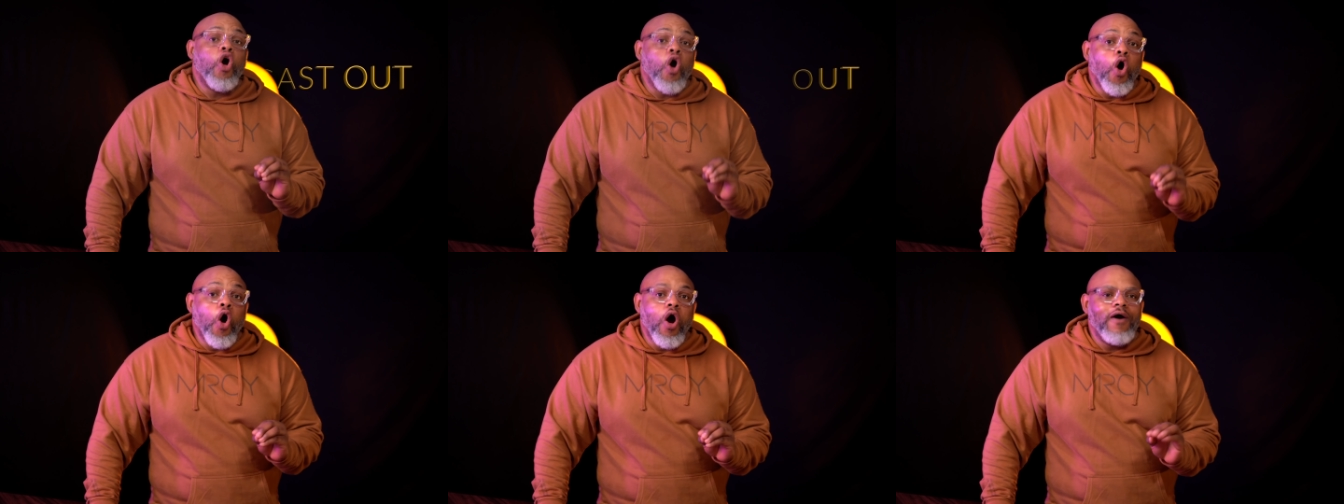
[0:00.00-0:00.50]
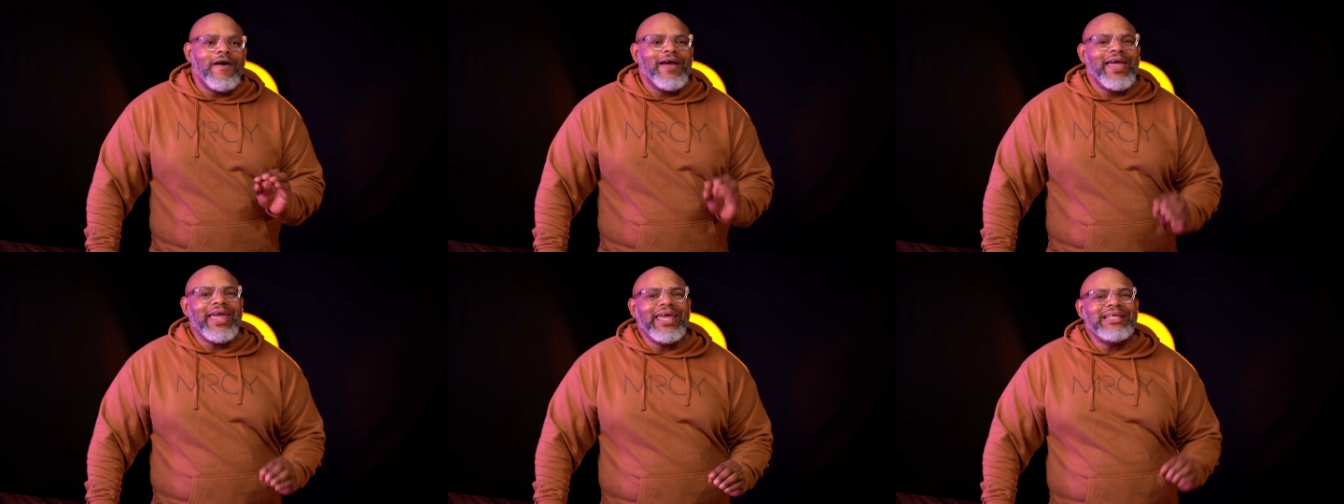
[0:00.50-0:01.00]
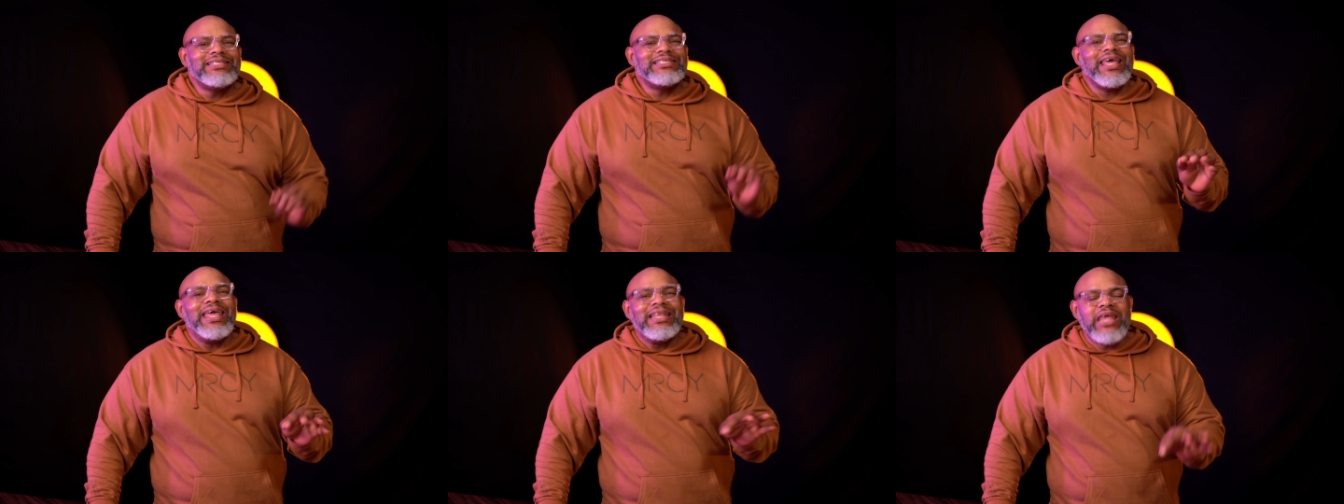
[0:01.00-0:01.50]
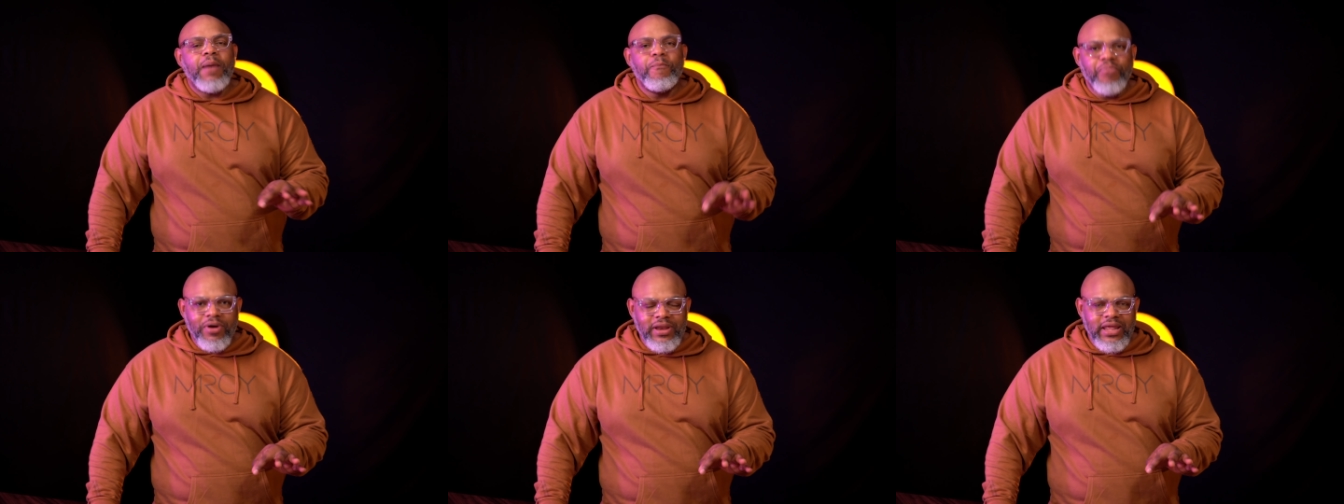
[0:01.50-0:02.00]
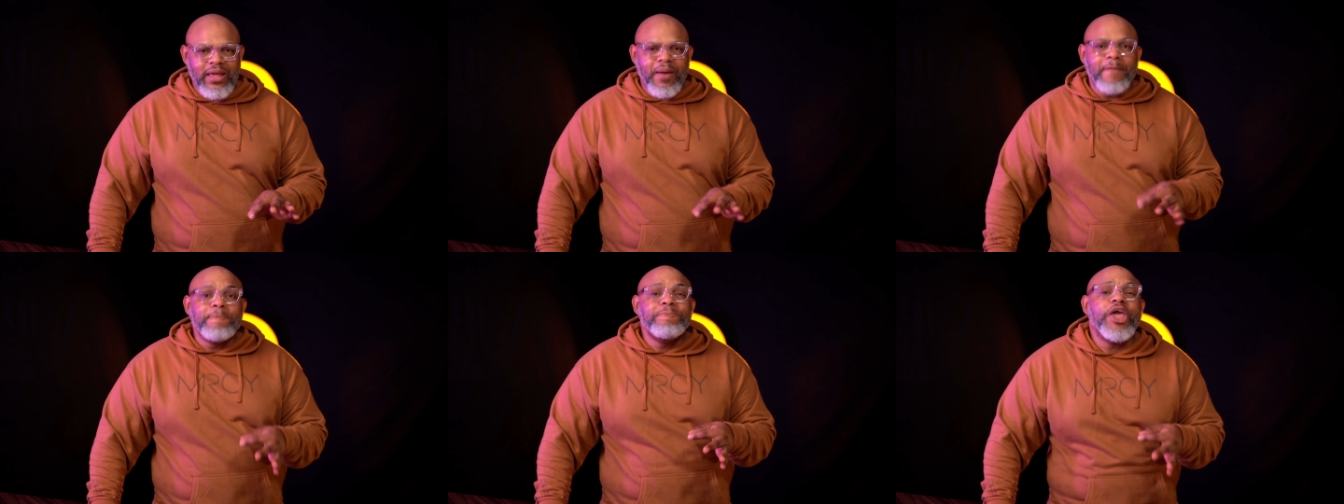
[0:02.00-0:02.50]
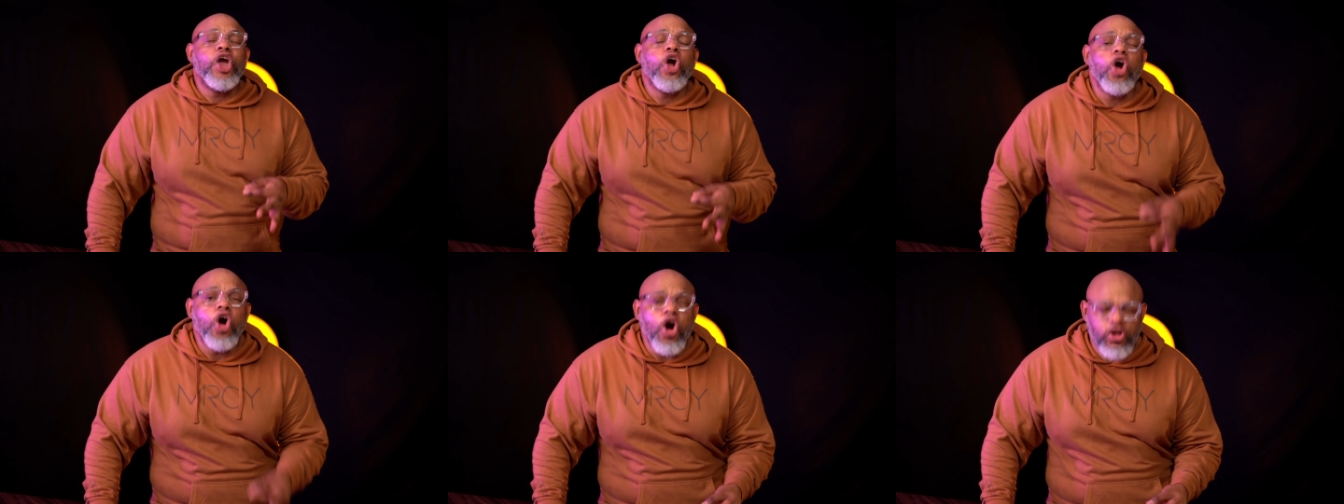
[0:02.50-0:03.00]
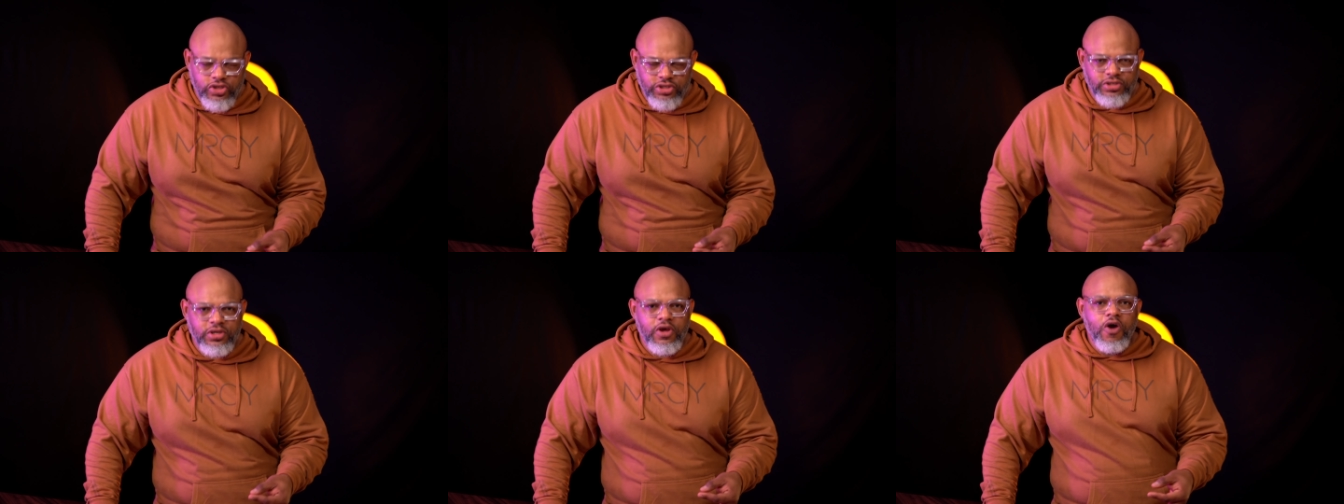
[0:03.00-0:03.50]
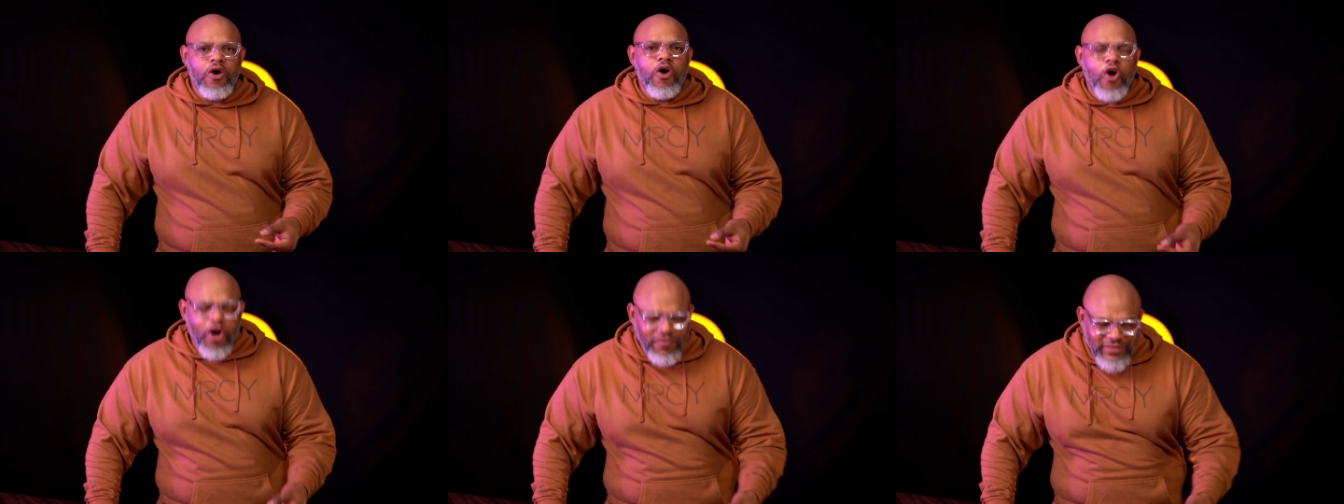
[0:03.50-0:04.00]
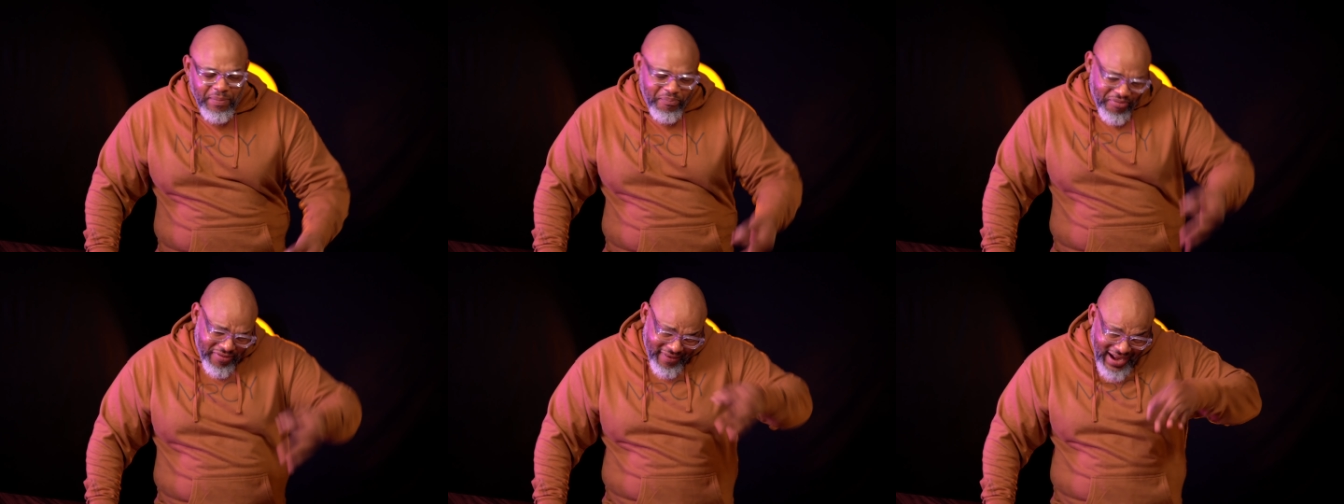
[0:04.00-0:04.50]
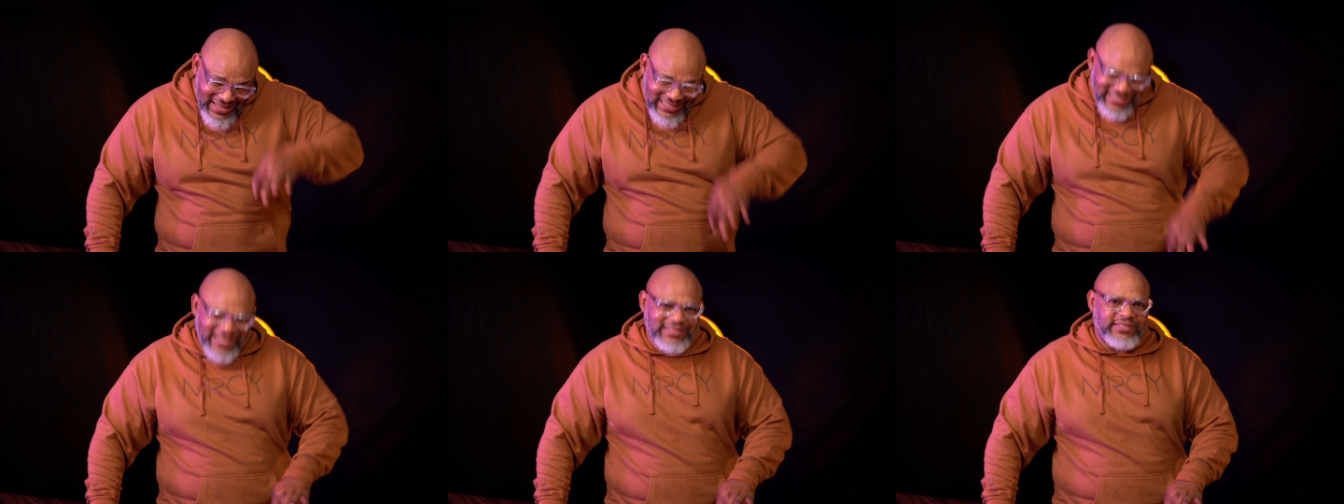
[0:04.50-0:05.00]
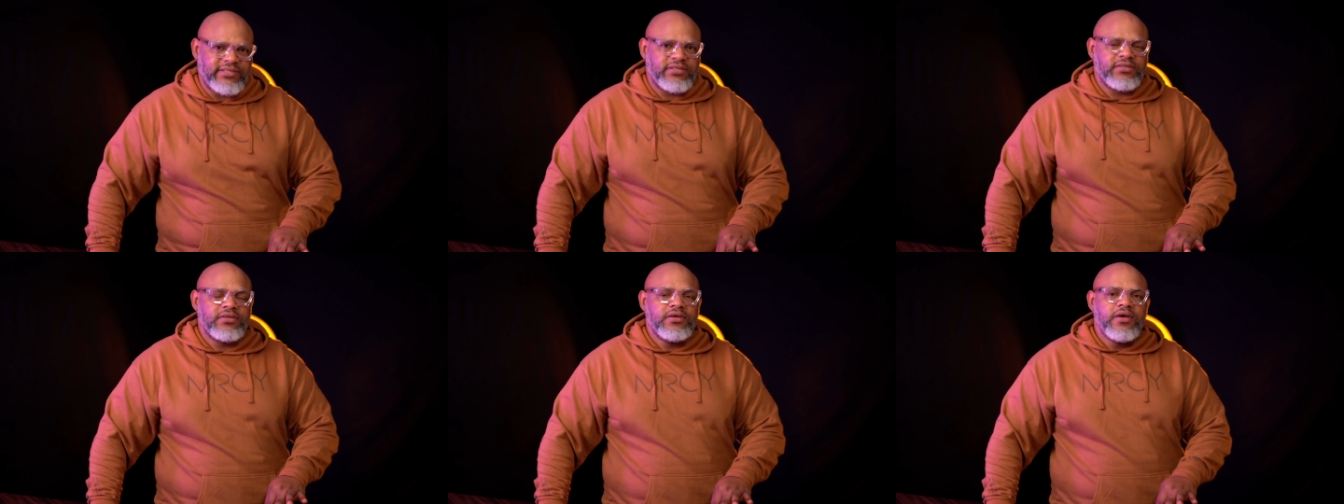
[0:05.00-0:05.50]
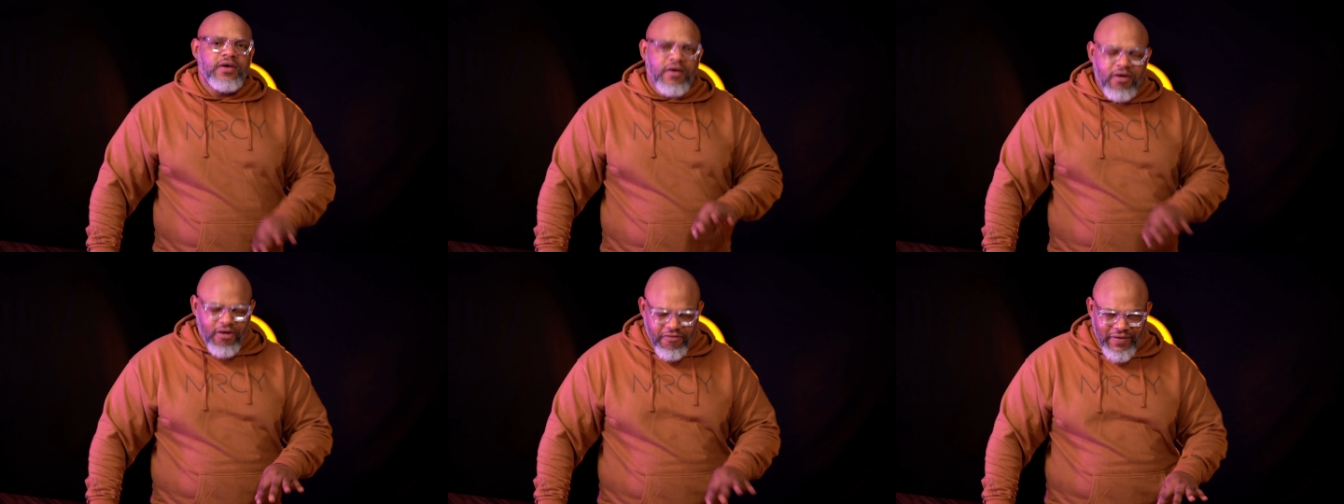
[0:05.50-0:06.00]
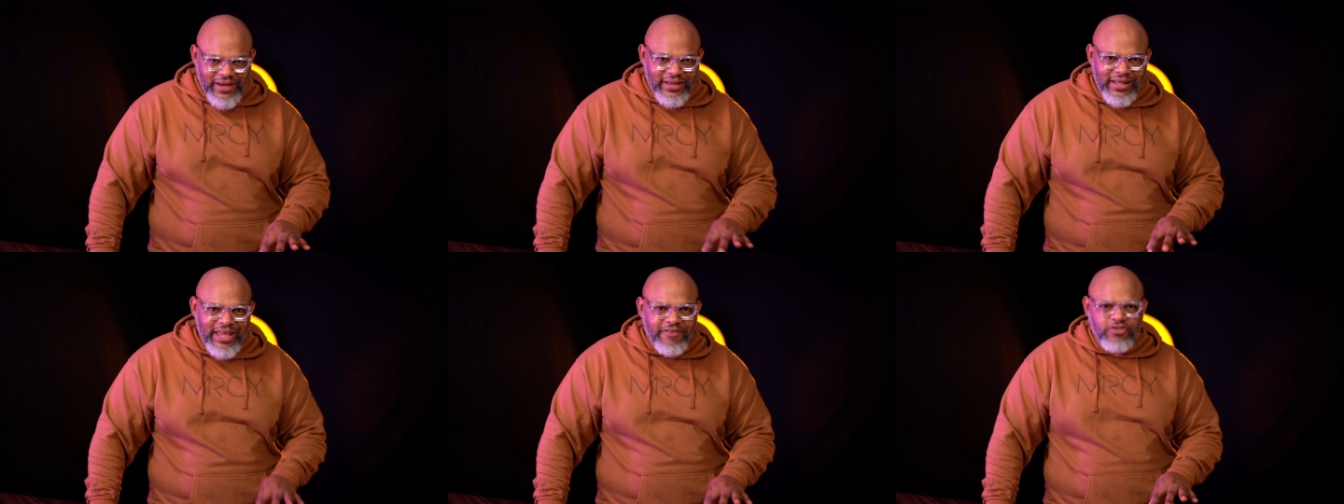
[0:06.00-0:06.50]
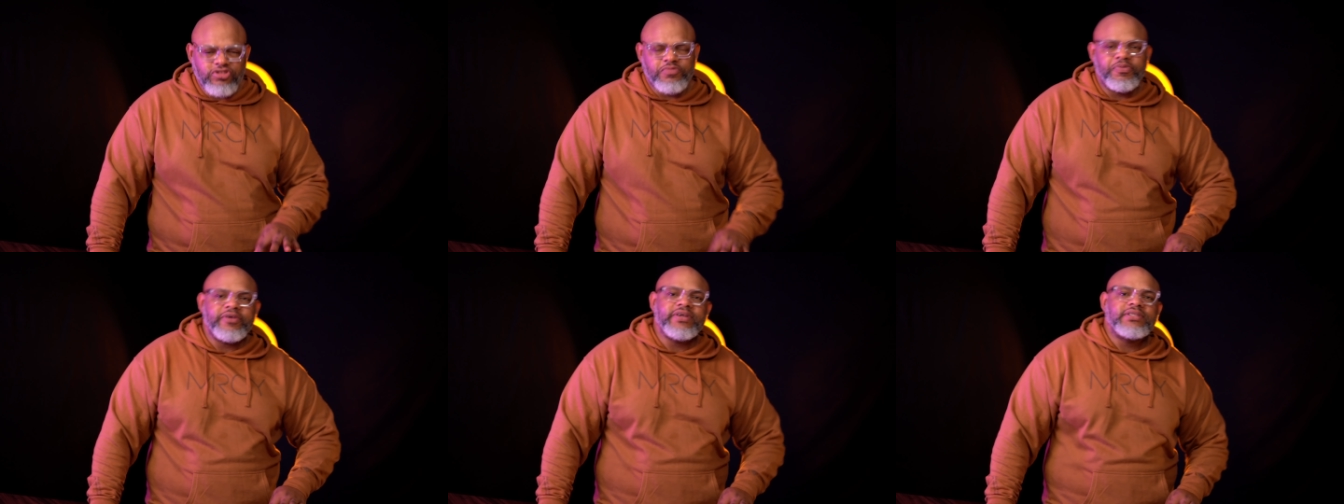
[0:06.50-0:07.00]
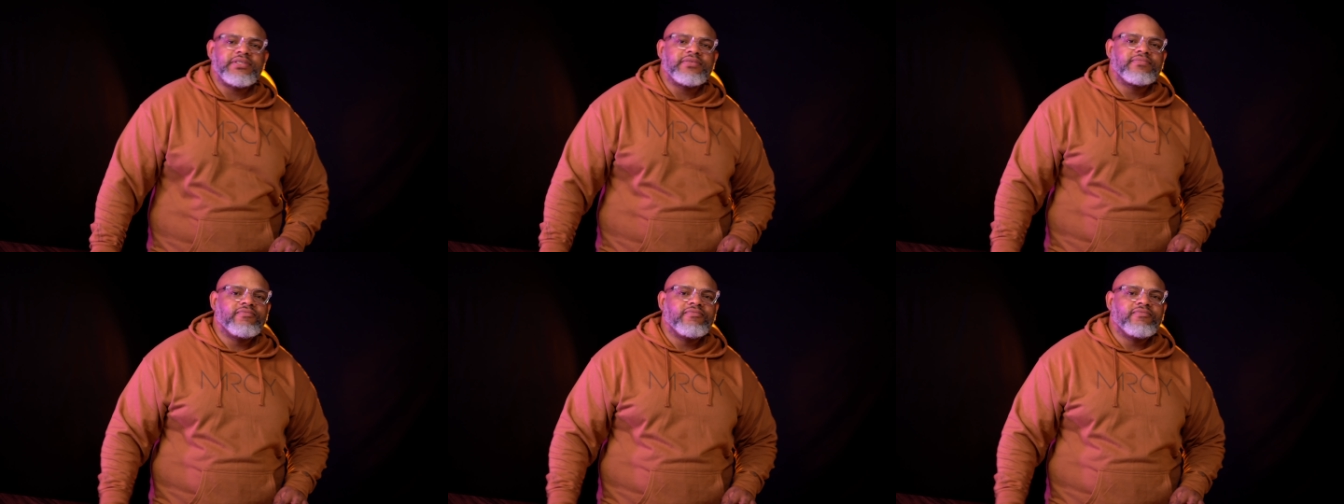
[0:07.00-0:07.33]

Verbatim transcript: or is in their body because of the presence of an evil spirit.